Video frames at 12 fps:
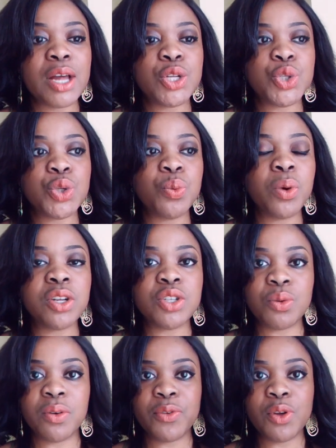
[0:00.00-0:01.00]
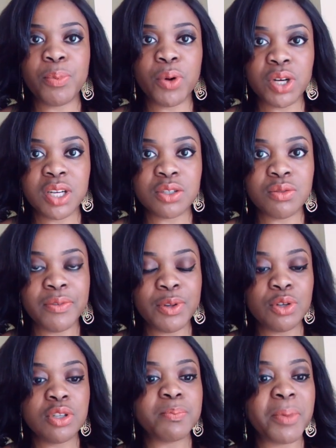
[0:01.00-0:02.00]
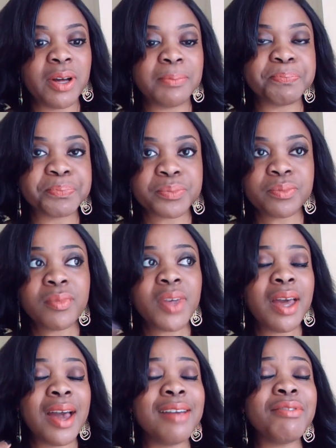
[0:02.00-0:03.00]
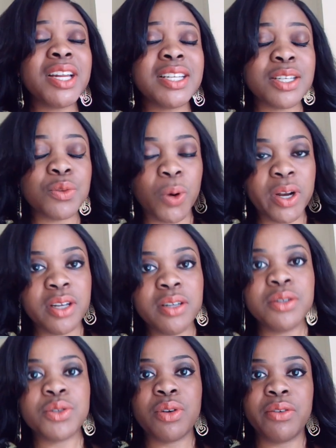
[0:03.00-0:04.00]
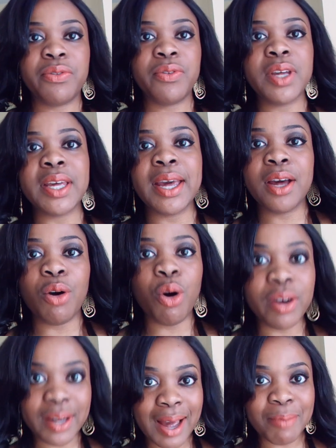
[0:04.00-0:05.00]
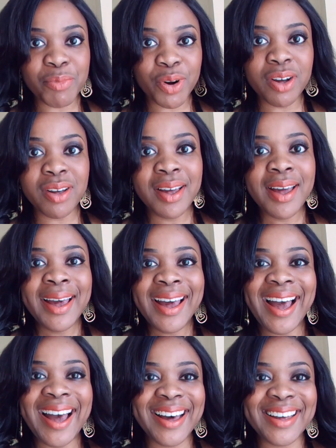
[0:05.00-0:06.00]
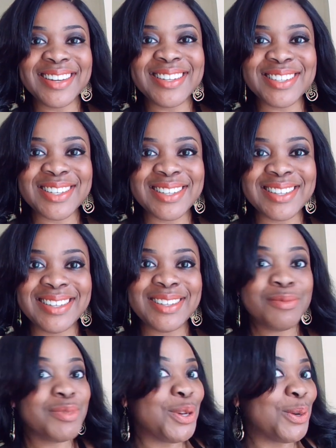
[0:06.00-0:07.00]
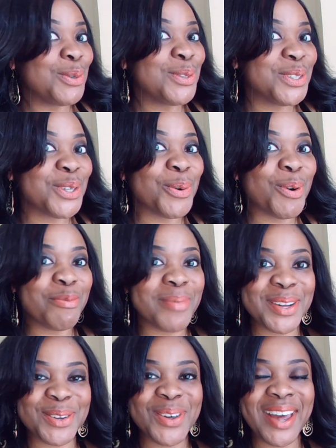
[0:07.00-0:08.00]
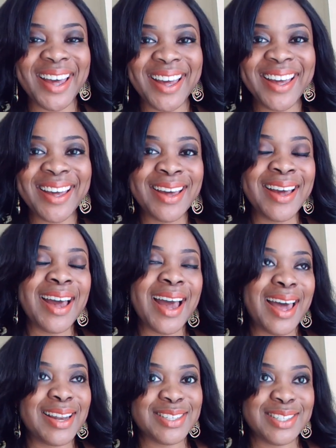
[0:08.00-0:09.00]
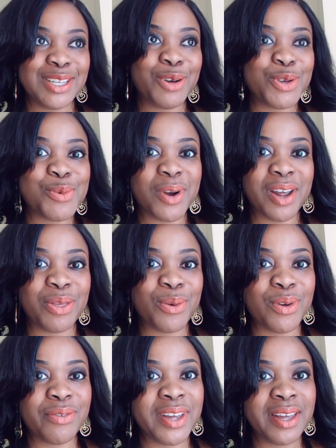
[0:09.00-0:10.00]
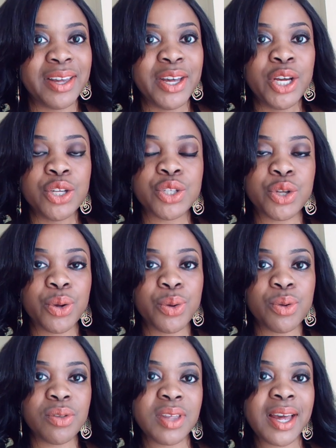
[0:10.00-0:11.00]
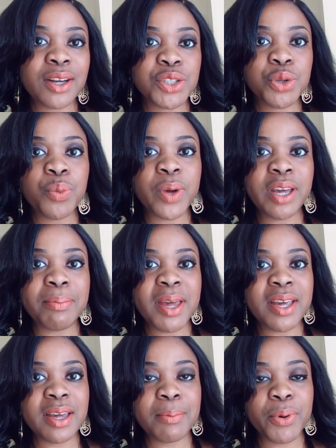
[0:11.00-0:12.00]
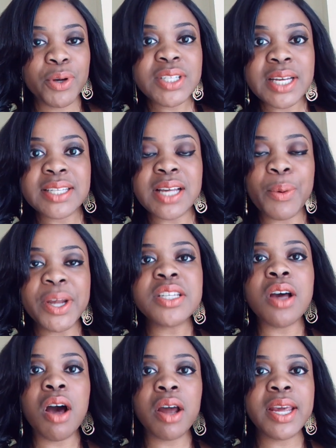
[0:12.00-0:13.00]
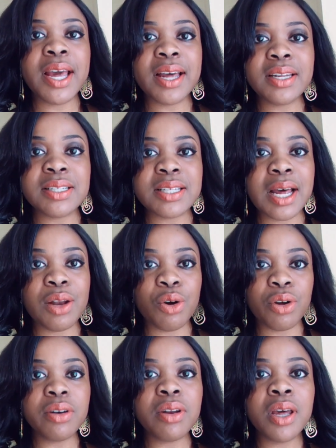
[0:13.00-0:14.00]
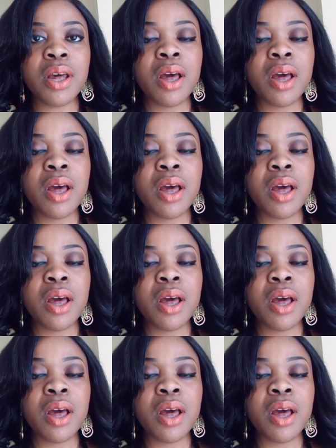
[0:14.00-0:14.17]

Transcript: do want to do a few product reviews, but I really did want to sort of get on camera and, you know, show off my new hair and tell you what I thought of it. So the actual wig making process, I went to HoneyHand Salon,